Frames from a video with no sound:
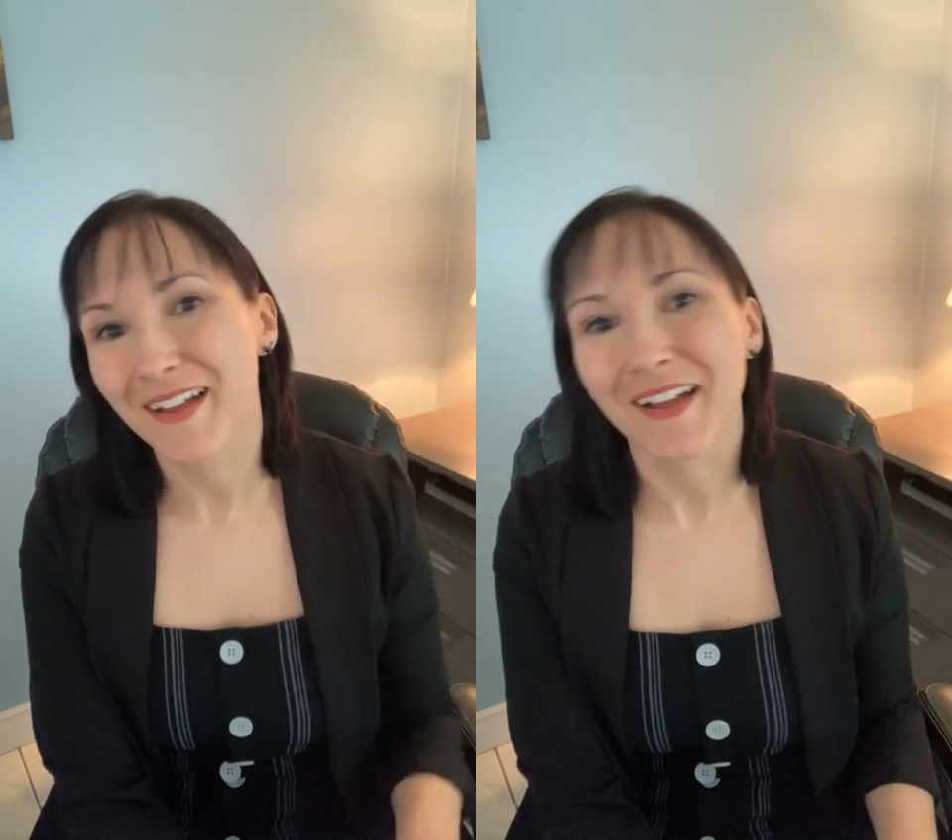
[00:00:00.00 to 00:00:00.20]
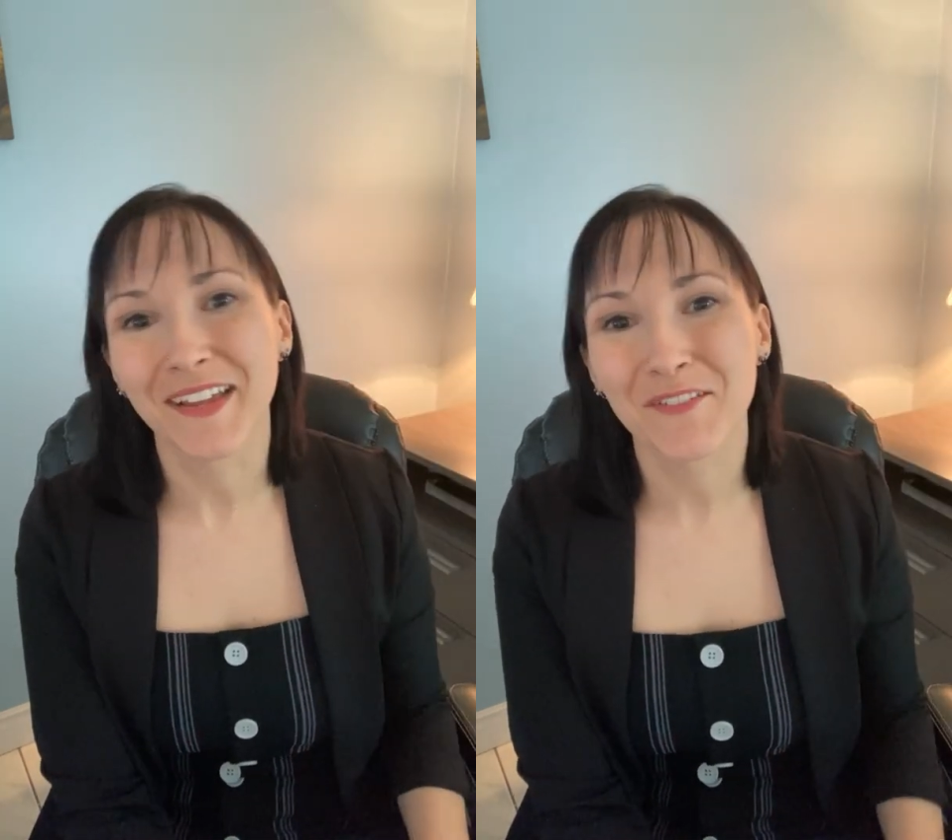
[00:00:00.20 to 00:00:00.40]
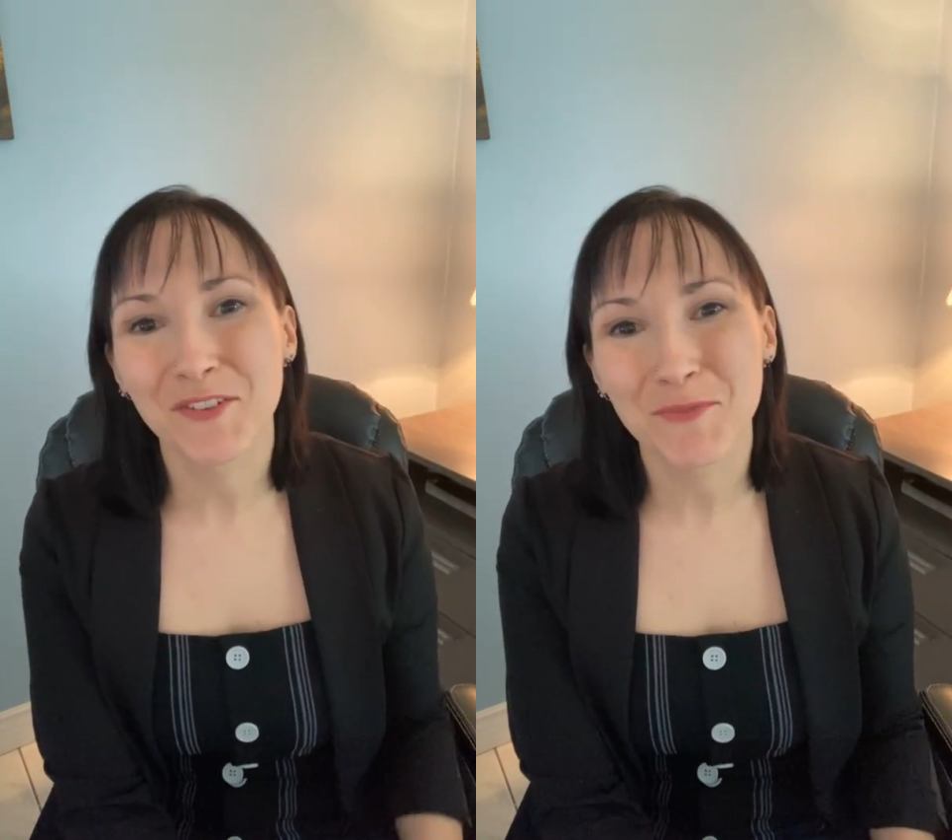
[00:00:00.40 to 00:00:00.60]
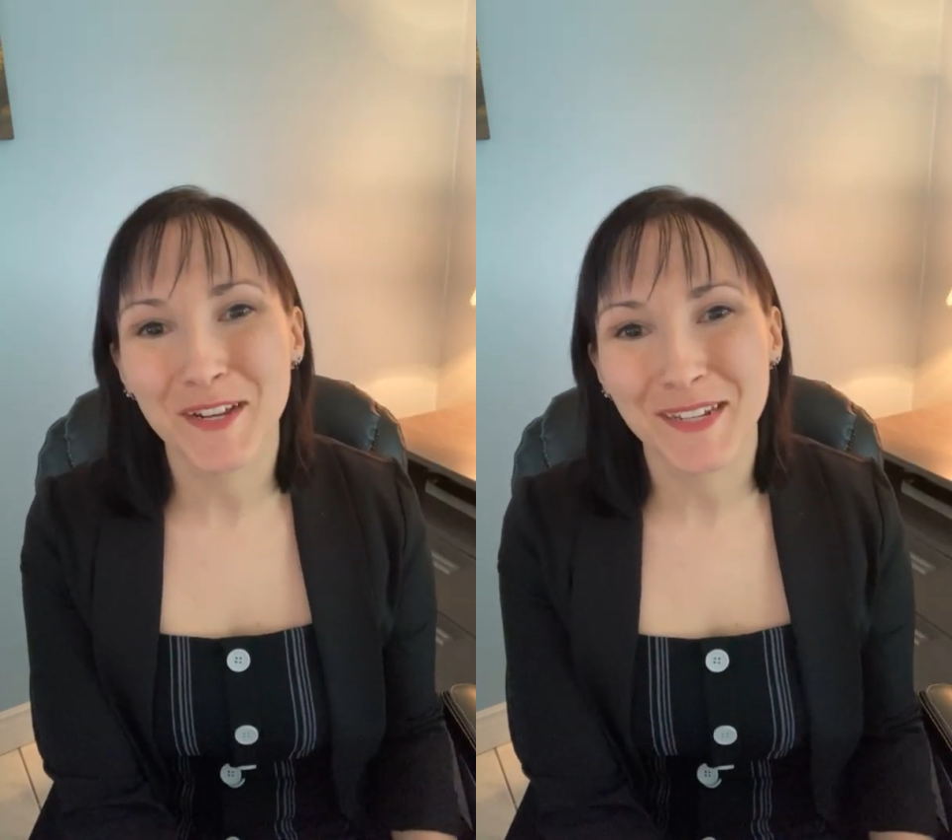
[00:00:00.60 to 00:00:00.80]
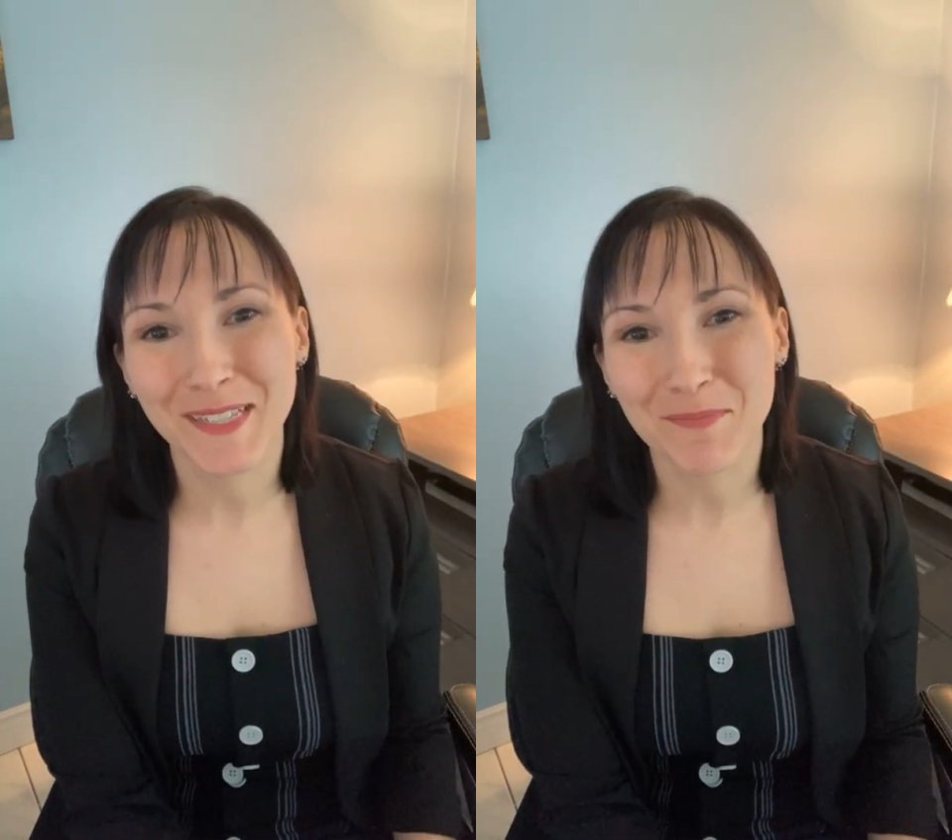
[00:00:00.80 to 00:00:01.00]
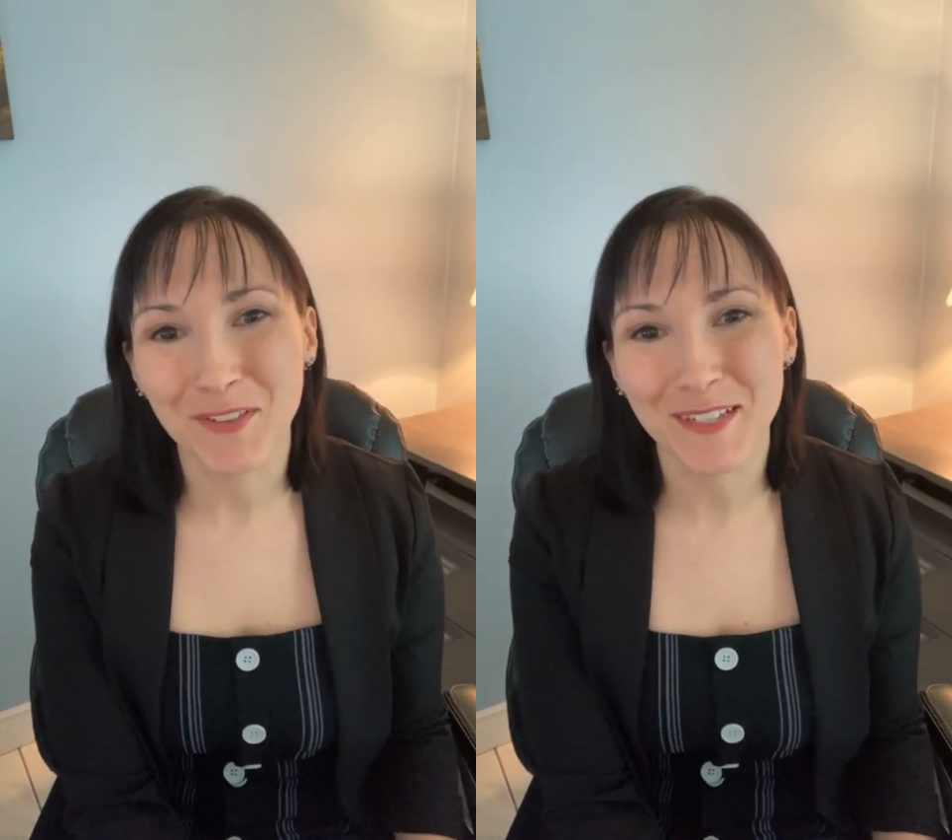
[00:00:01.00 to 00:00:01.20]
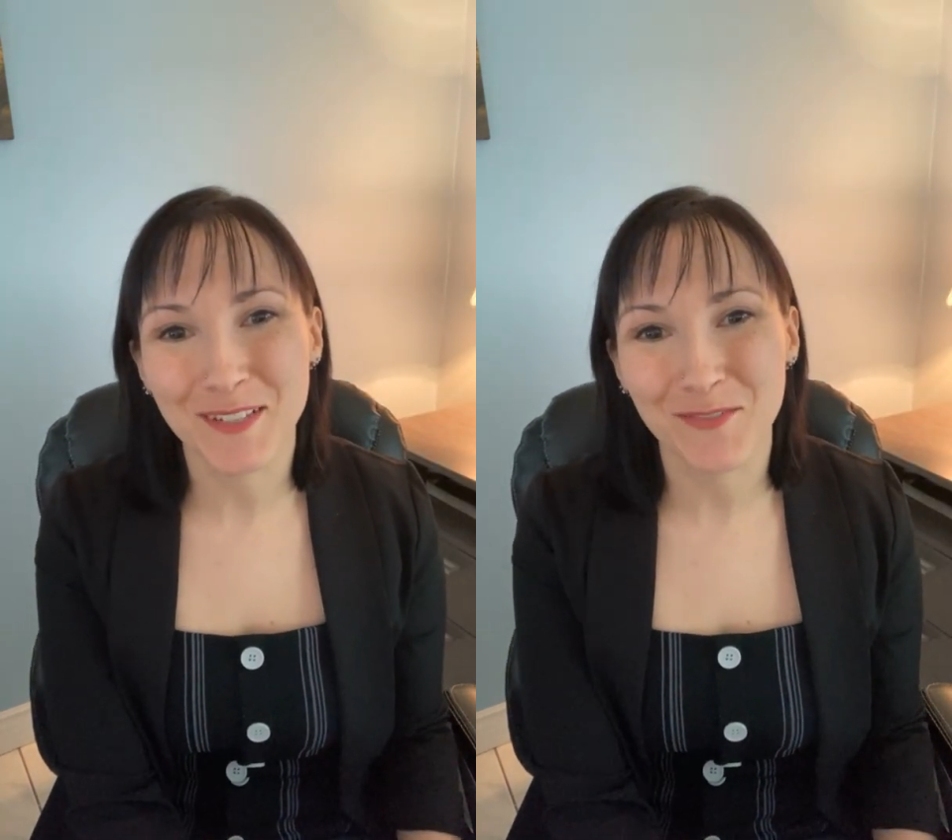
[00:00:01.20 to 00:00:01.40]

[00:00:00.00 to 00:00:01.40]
Hi everyone, it's Melissa